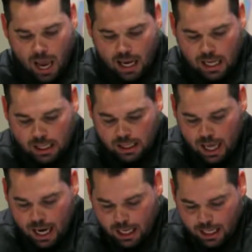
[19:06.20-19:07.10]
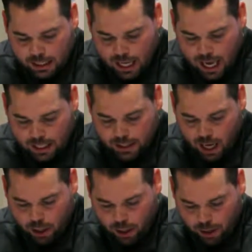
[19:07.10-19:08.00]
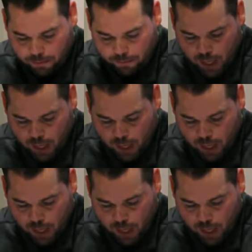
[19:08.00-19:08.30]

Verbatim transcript: And he laid his hands on her,